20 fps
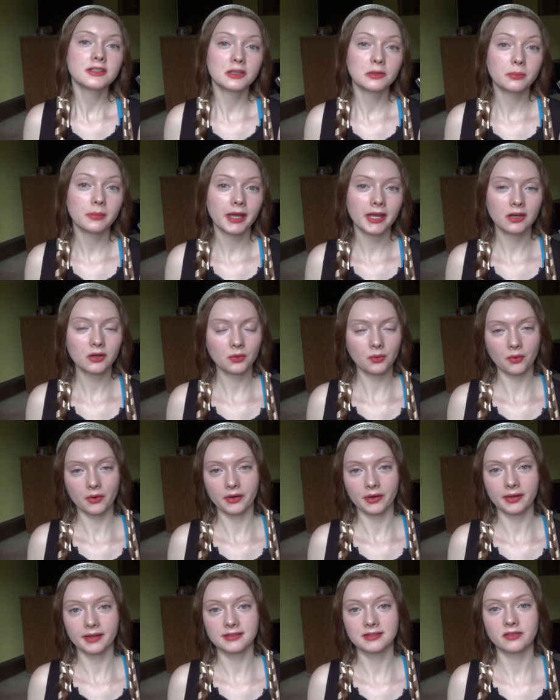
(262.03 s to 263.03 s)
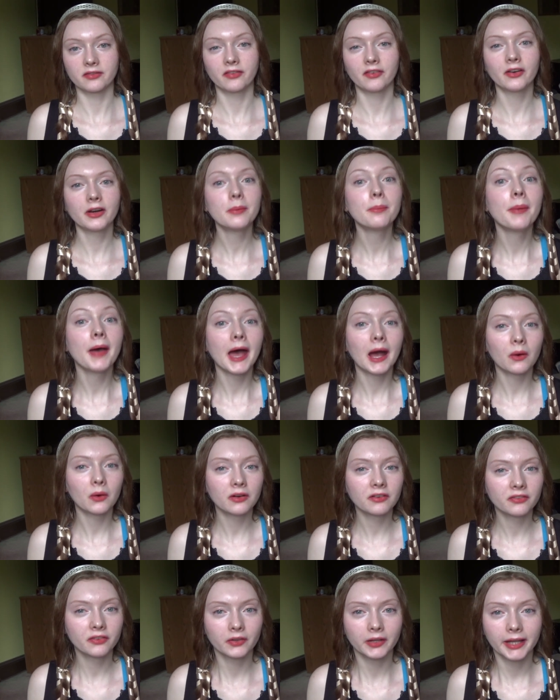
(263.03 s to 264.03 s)
Tamanu oil is a very
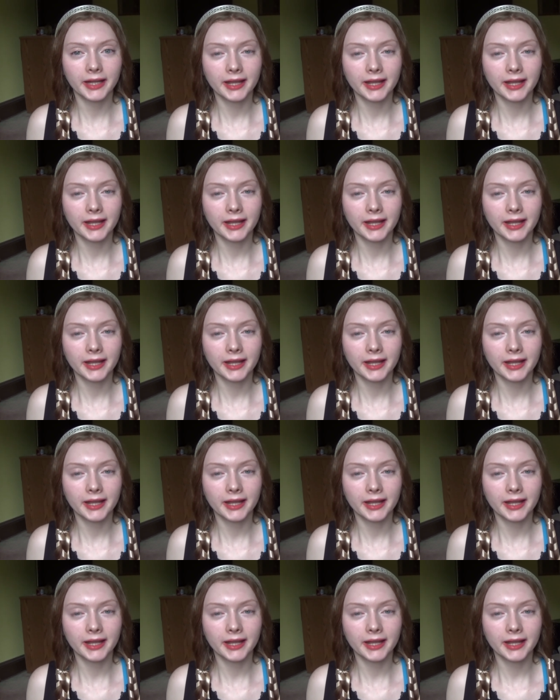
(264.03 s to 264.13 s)
powerful